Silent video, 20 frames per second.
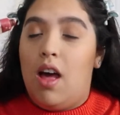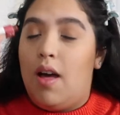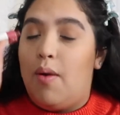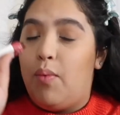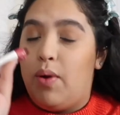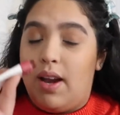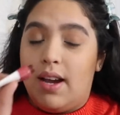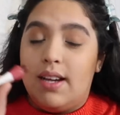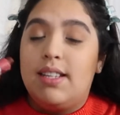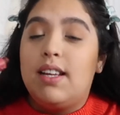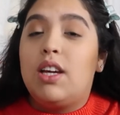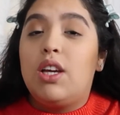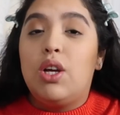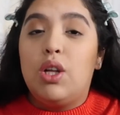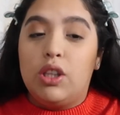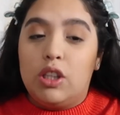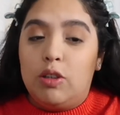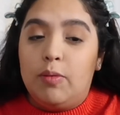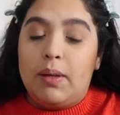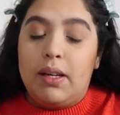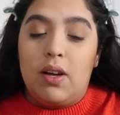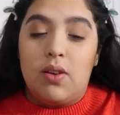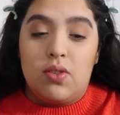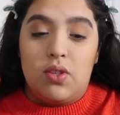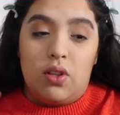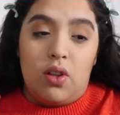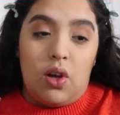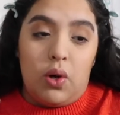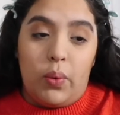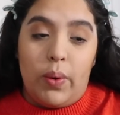when I tell you a little bit goes a
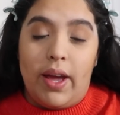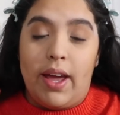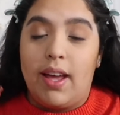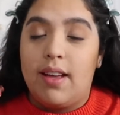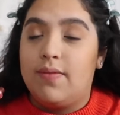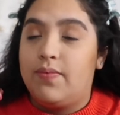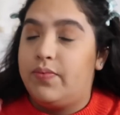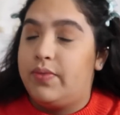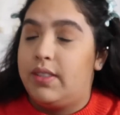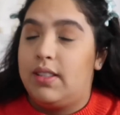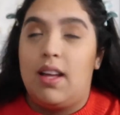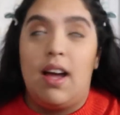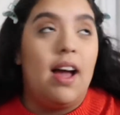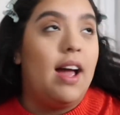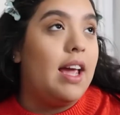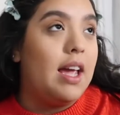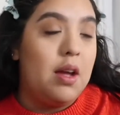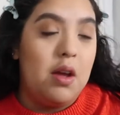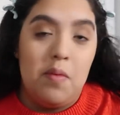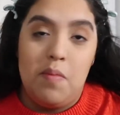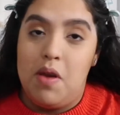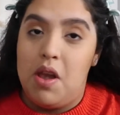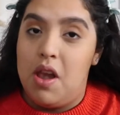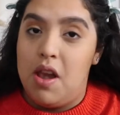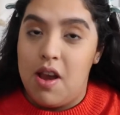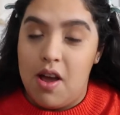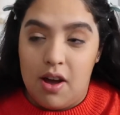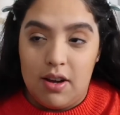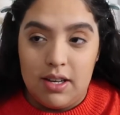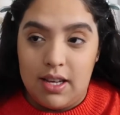long way, I am
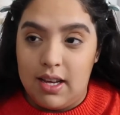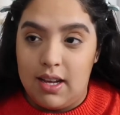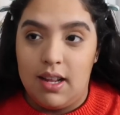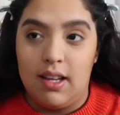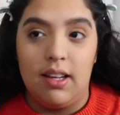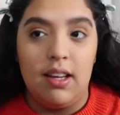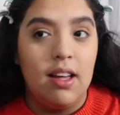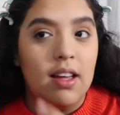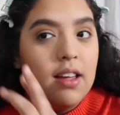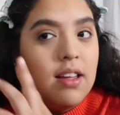not kidding.